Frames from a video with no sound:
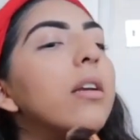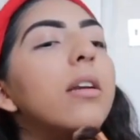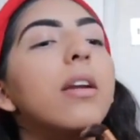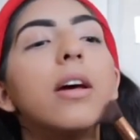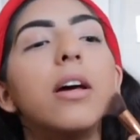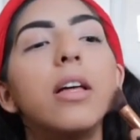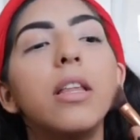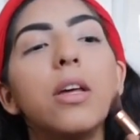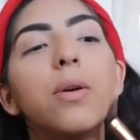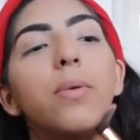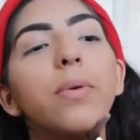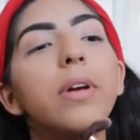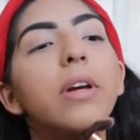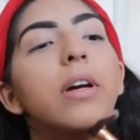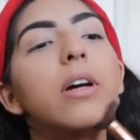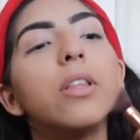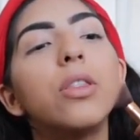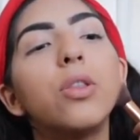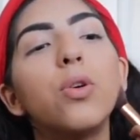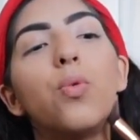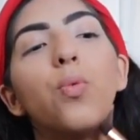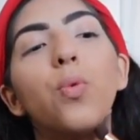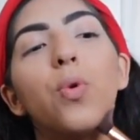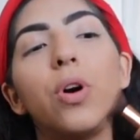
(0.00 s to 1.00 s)
now that we
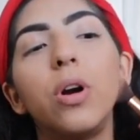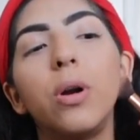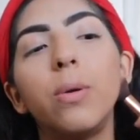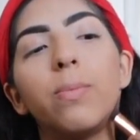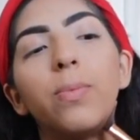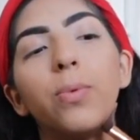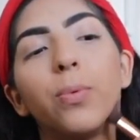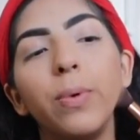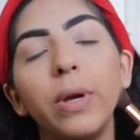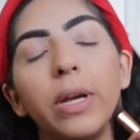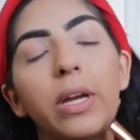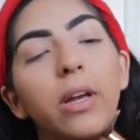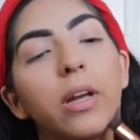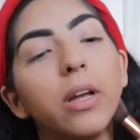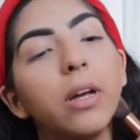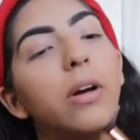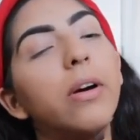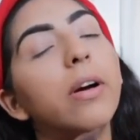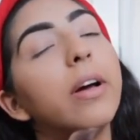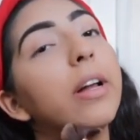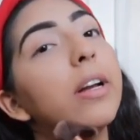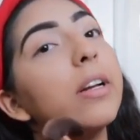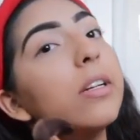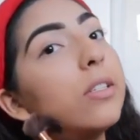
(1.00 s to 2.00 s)
got the warmth, we can go
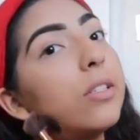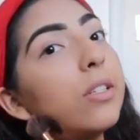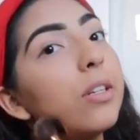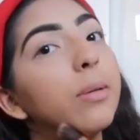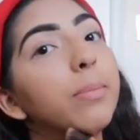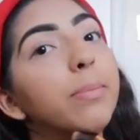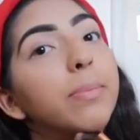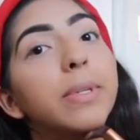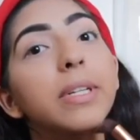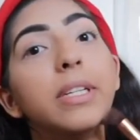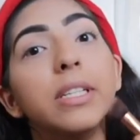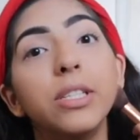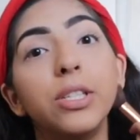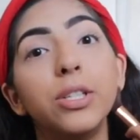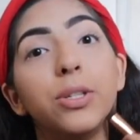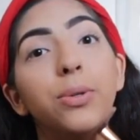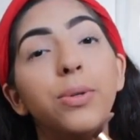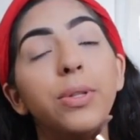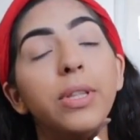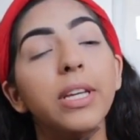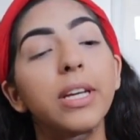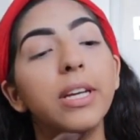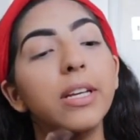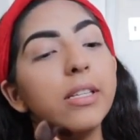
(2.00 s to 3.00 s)
ahead and jump
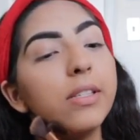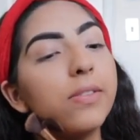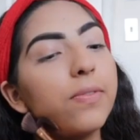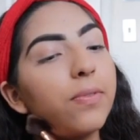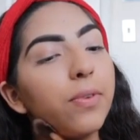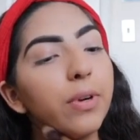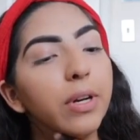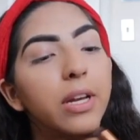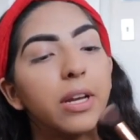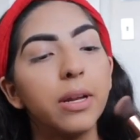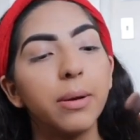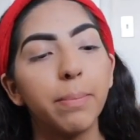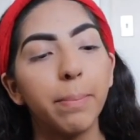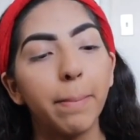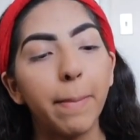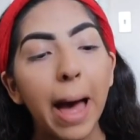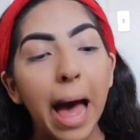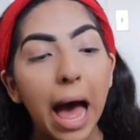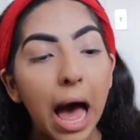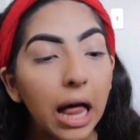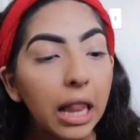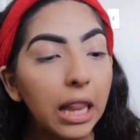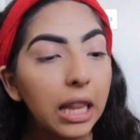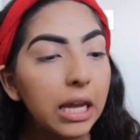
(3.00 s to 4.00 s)
into these freaking
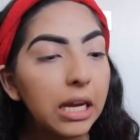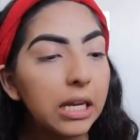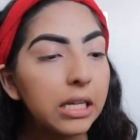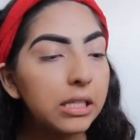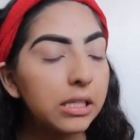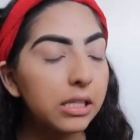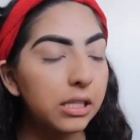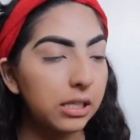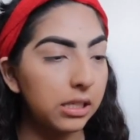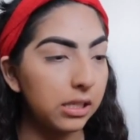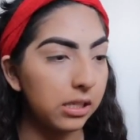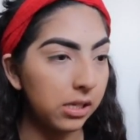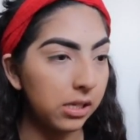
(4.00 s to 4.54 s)
palettes.